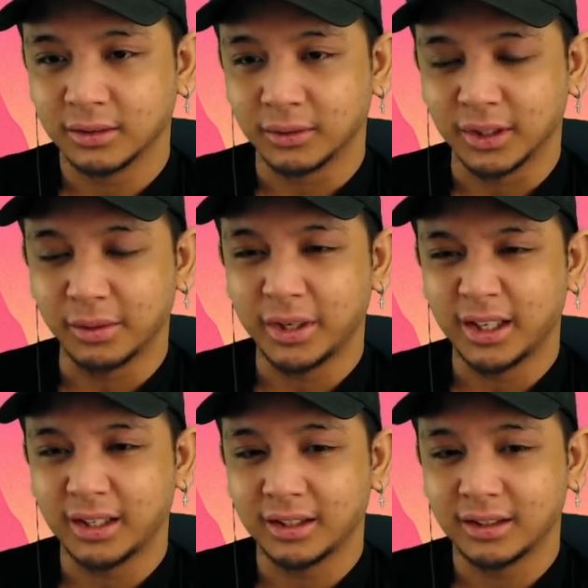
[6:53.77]
Well, I
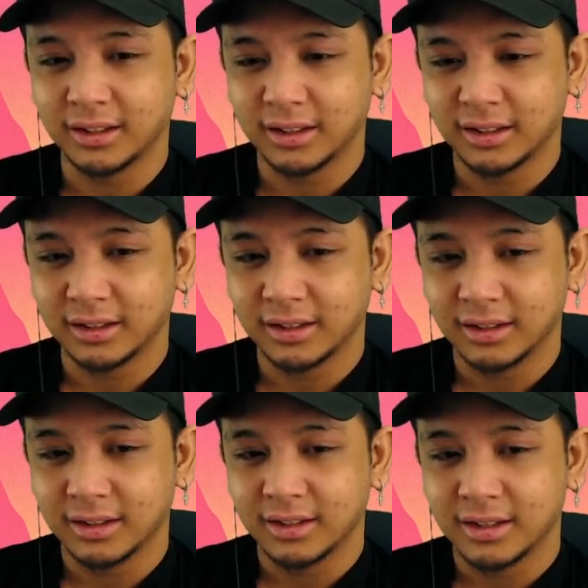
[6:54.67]
mean,
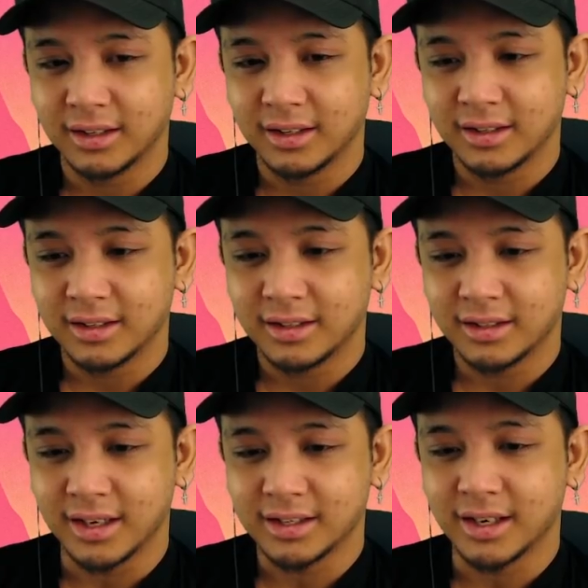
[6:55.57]

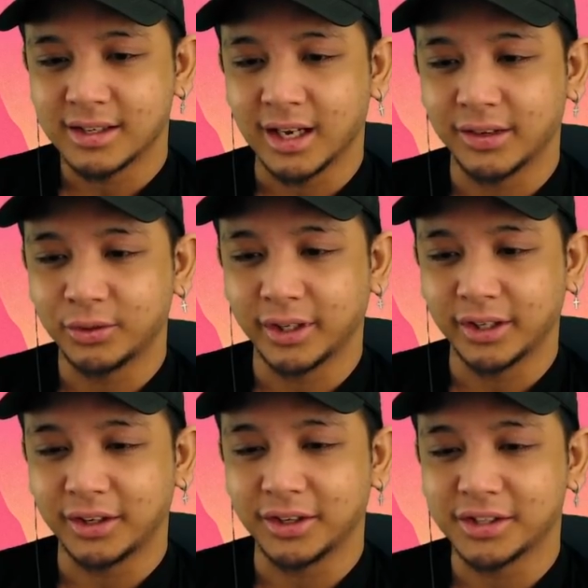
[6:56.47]
Sasuke is kind of joining
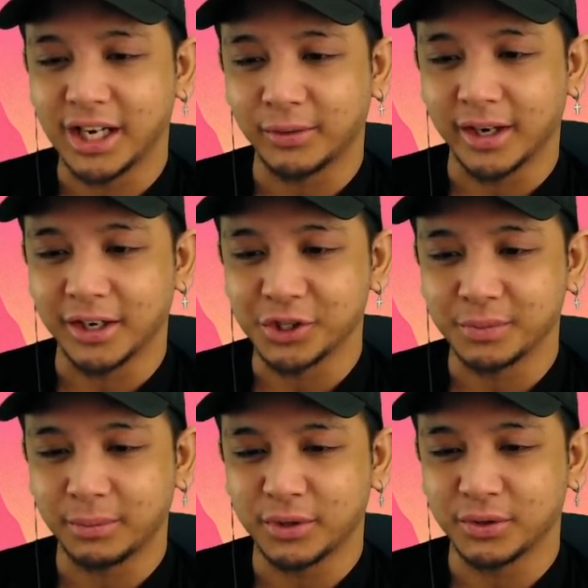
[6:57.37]
the good side right now, so
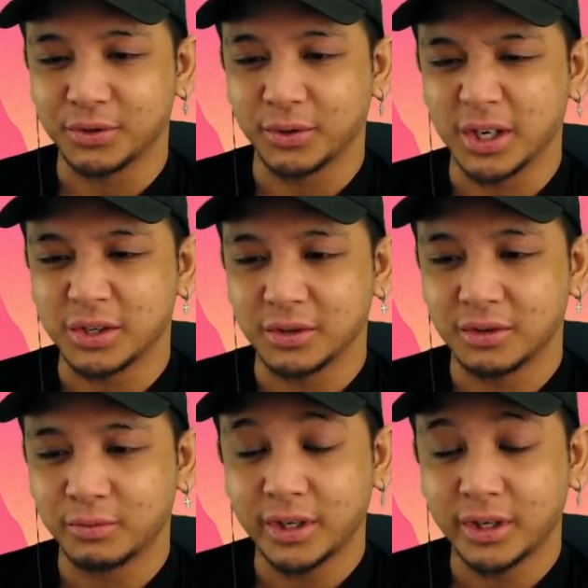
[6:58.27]
maybe she'll join too.